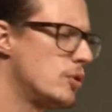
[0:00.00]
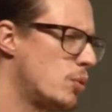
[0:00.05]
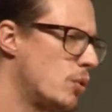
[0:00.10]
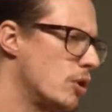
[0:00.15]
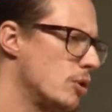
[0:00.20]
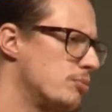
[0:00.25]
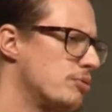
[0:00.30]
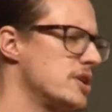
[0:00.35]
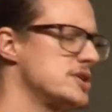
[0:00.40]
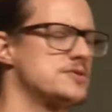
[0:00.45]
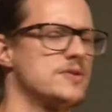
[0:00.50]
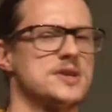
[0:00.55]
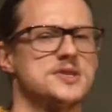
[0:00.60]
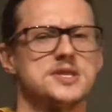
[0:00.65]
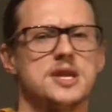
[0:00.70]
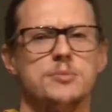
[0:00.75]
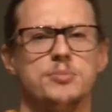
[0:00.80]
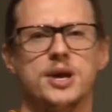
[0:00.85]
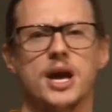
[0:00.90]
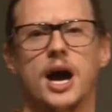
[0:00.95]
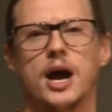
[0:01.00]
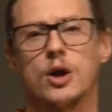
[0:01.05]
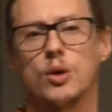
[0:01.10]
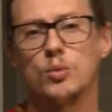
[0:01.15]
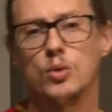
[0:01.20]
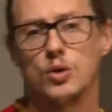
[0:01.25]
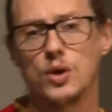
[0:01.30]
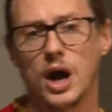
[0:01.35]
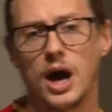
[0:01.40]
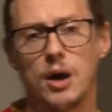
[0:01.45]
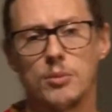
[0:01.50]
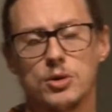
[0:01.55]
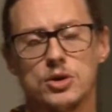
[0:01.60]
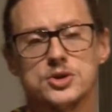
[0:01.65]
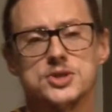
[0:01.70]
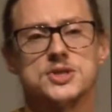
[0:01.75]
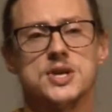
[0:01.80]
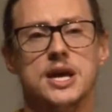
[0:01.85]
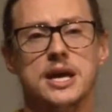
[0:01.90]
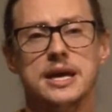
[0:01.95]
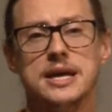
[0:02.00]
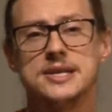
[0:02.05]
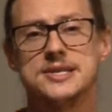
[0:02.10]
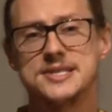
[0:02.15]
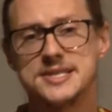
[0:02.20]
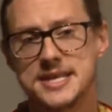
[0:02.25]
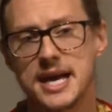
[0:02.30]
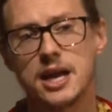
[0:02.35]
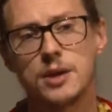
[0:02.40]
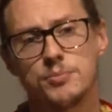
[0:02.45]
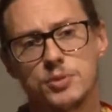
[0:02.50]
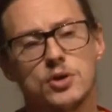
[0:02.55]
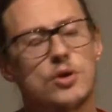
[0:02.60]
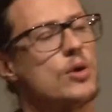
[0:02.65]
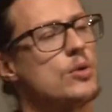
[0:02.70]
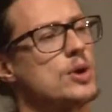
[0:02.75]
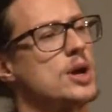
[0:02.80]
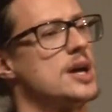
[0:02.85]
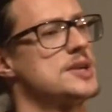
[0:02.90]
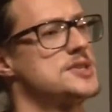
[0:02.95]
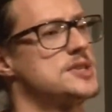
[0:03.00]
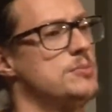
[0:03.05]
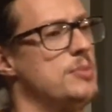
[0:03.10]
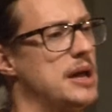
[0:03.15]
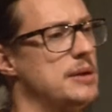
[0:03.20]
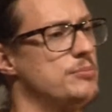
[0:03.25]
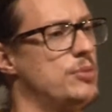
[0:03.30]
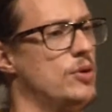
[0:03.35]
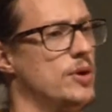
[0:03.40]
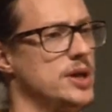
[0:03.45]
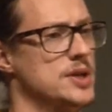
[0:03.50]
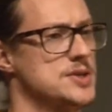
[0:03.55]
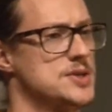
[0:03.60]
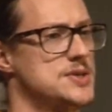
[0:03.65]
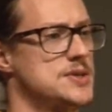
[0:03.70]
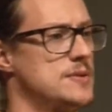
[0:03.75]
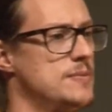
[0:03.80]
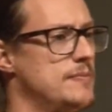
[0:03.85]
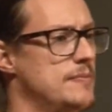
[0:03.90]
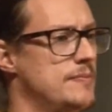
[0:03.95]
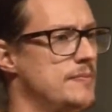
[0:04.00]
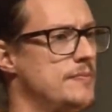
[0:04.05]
the WordPress REST API or WooCommerce, set up your own custom endpoints?